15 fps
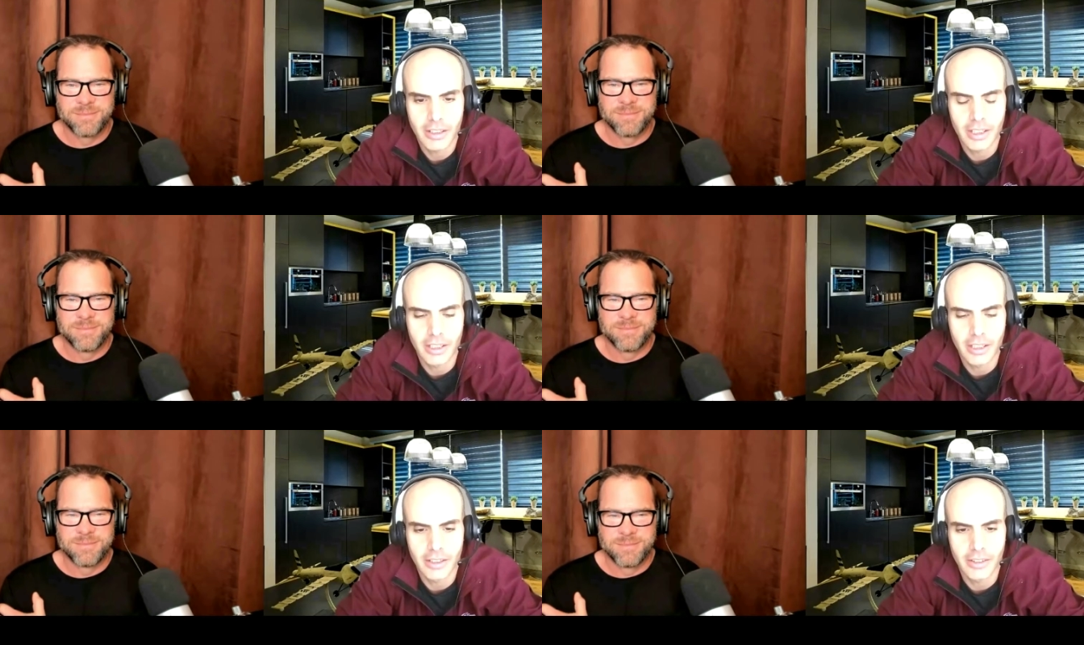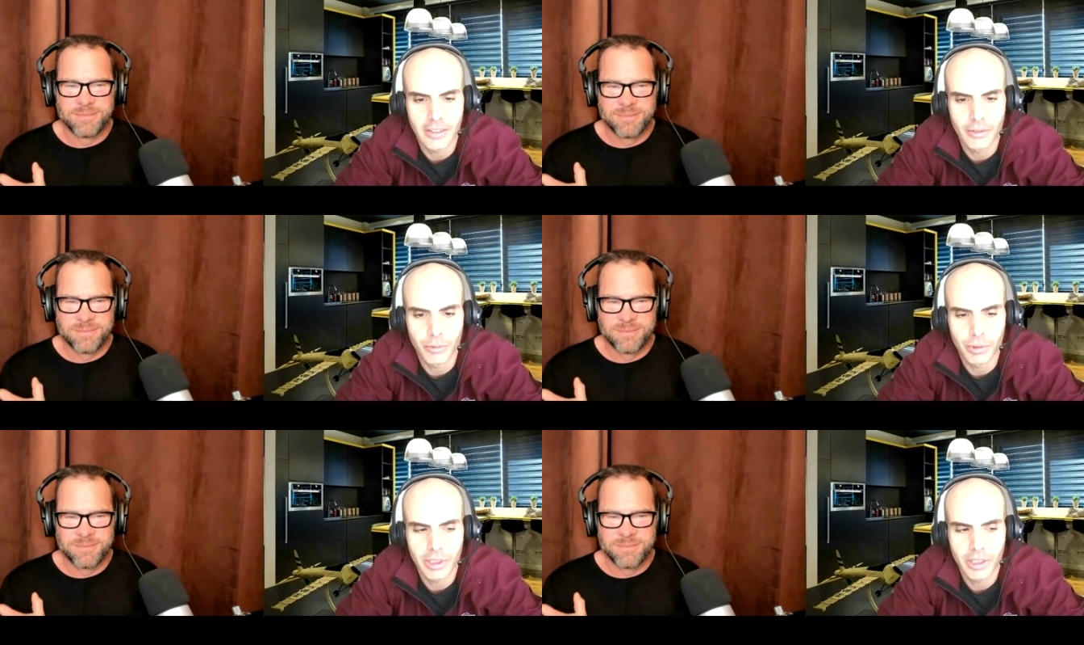
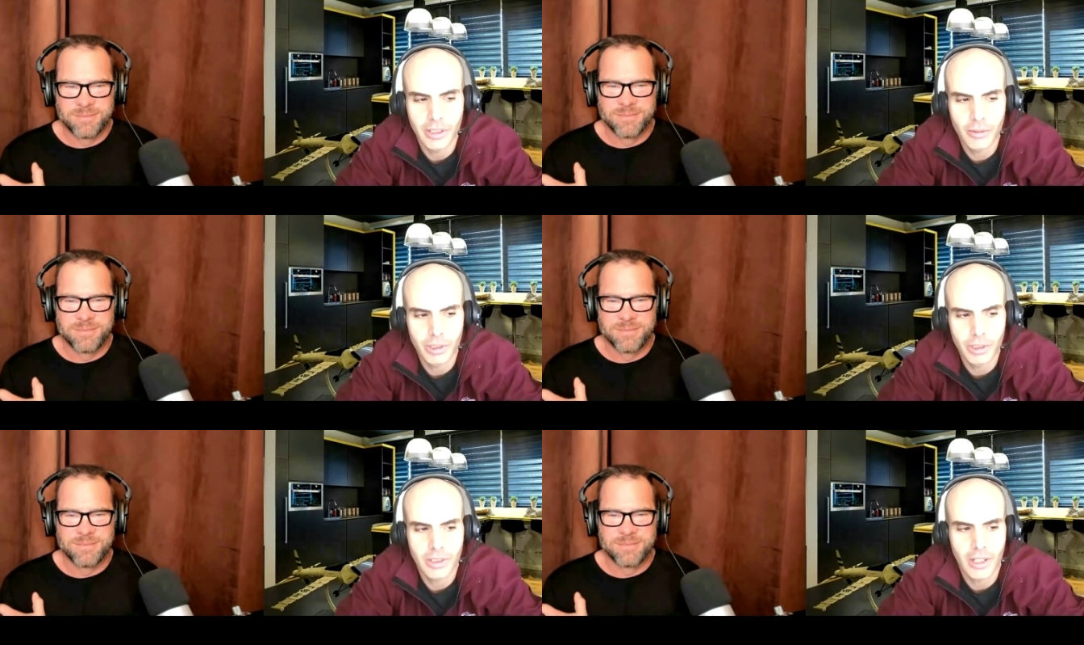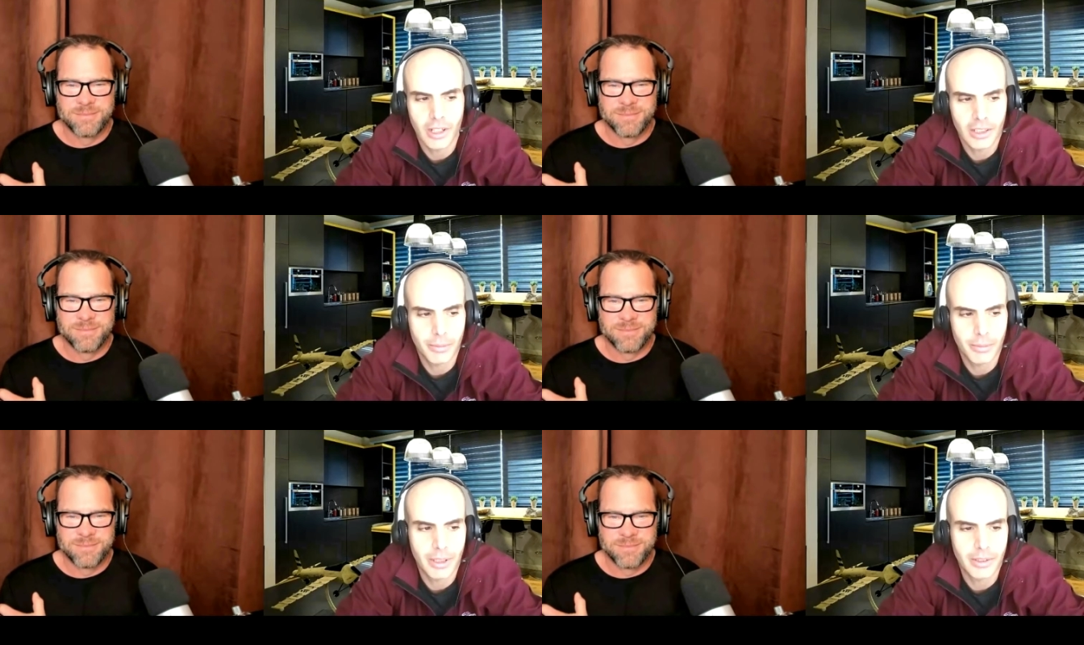Speaker 1: and we we
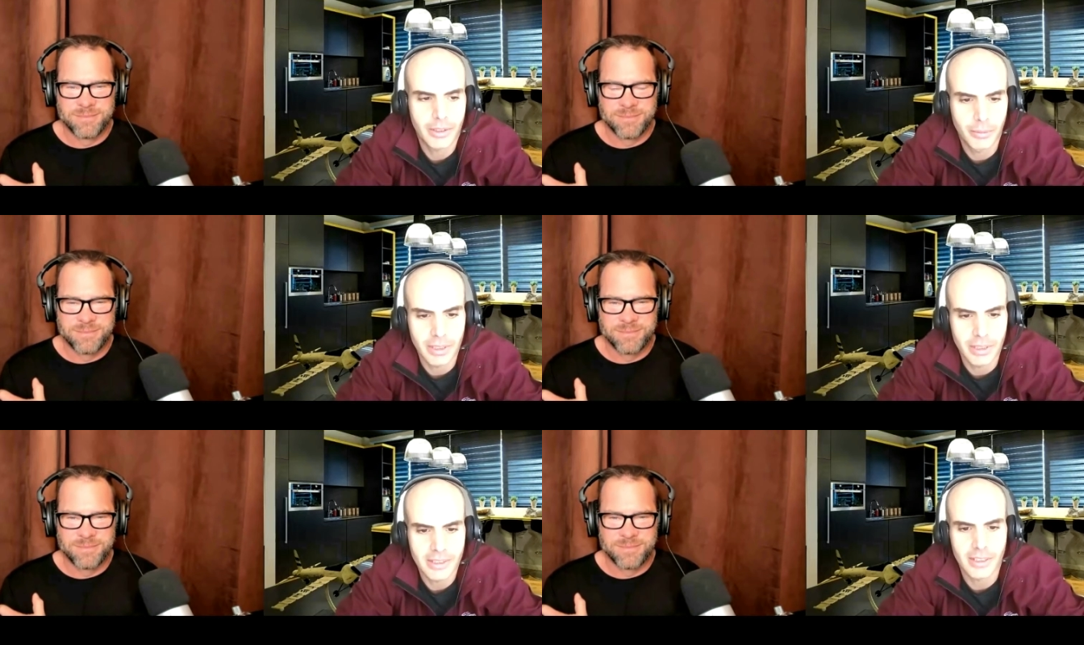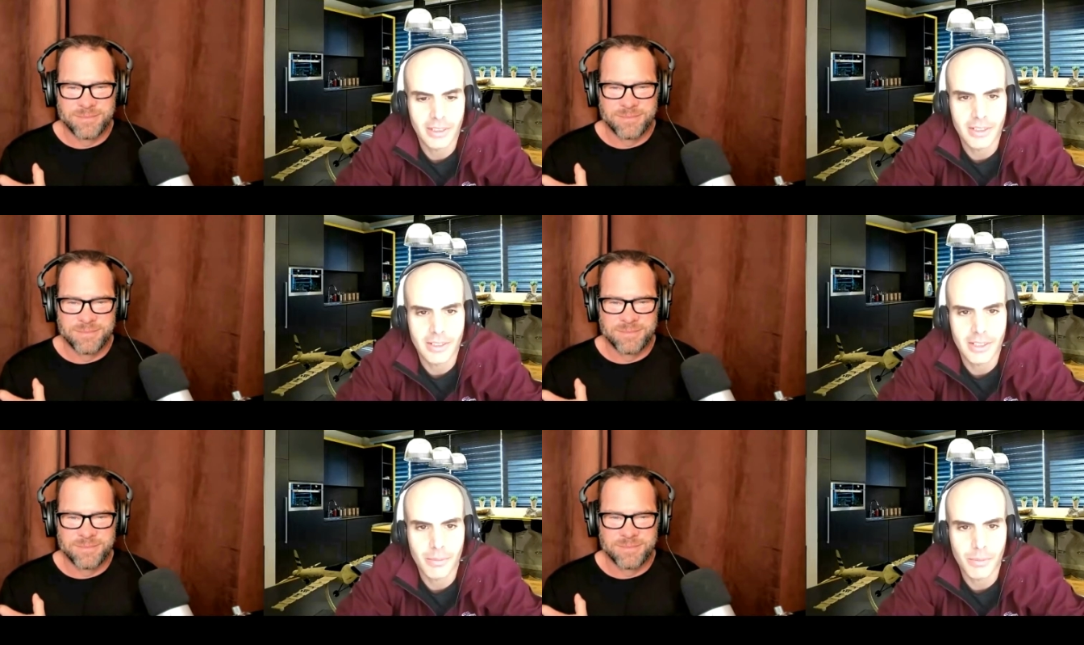talked about the
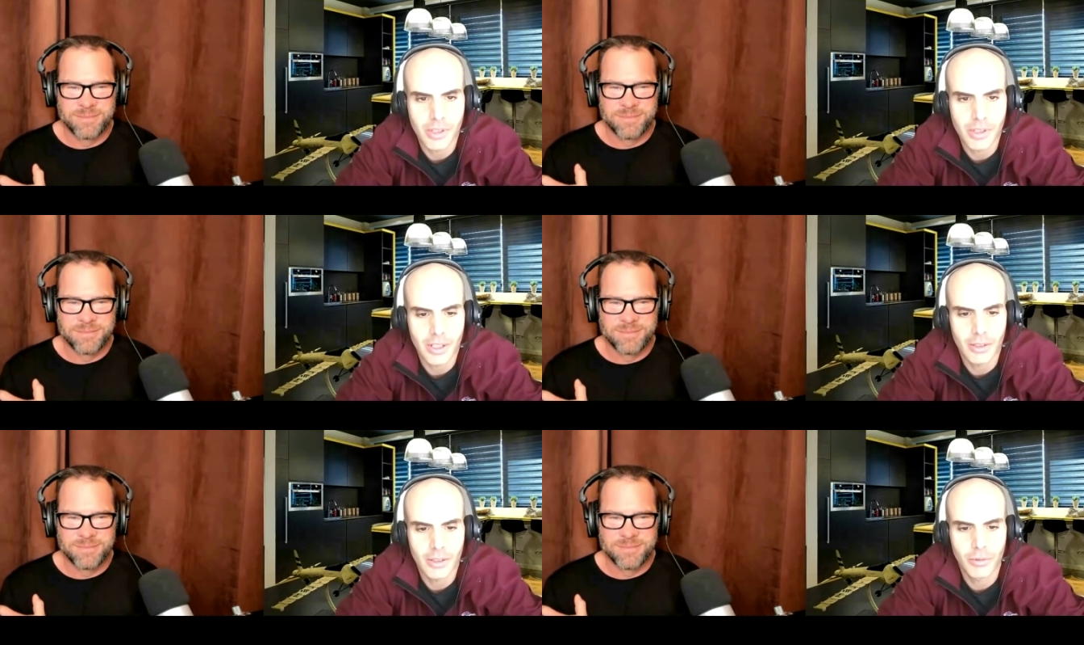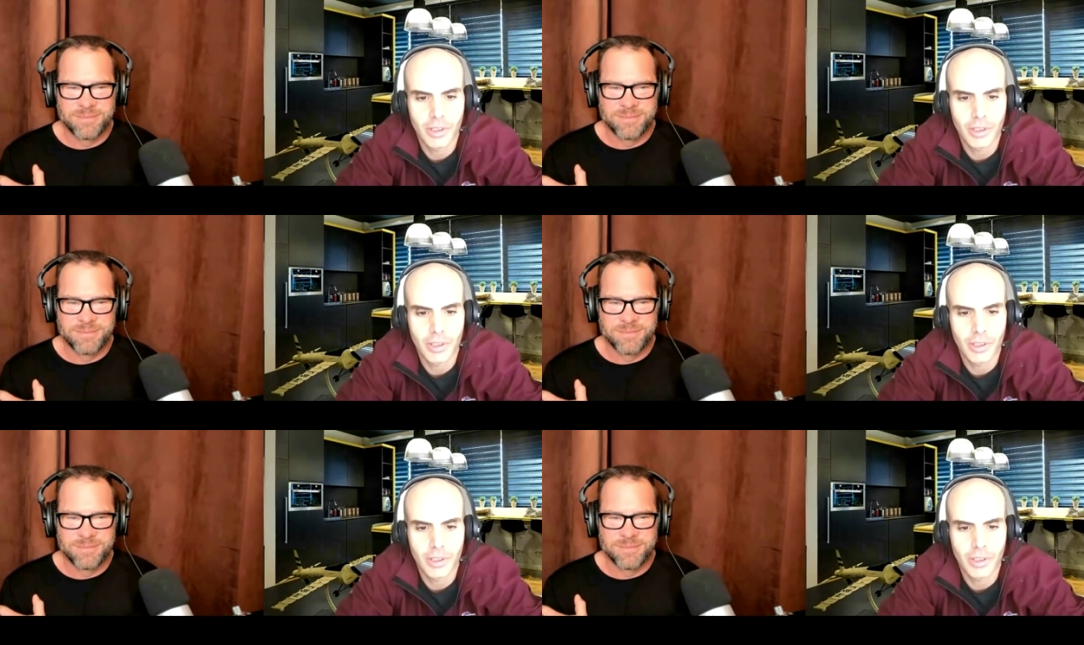misconception.